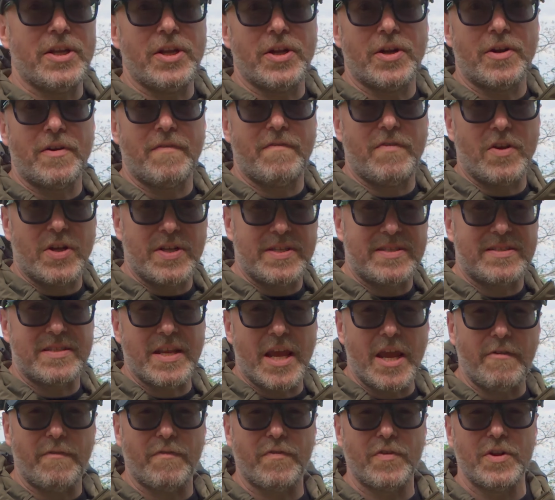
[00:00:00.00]
here, very
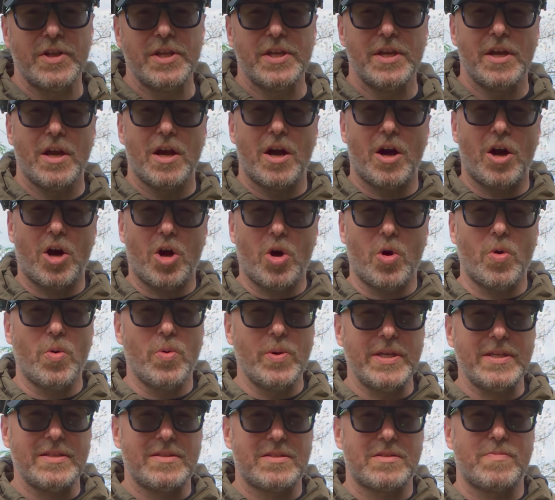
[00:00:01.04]
safe.
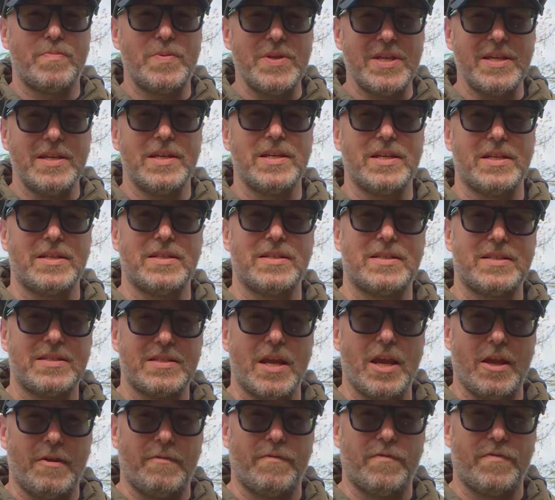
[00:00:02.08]
Always be
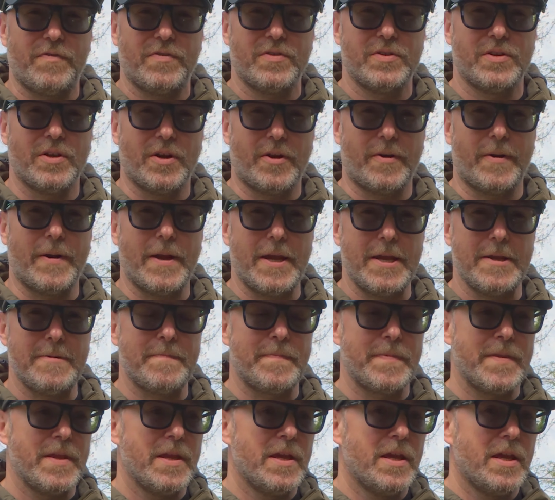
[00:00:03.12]
safe, all right?
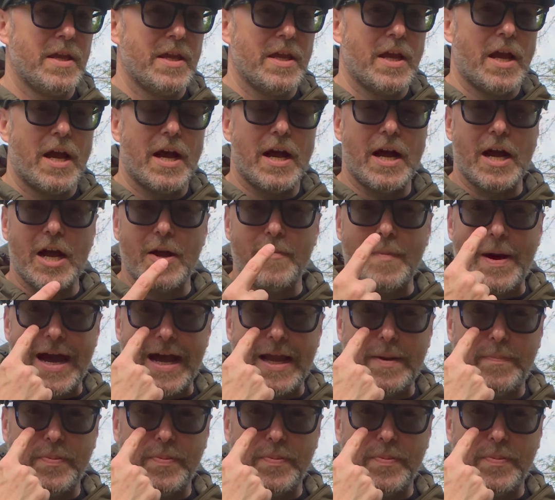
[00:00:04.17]
Eye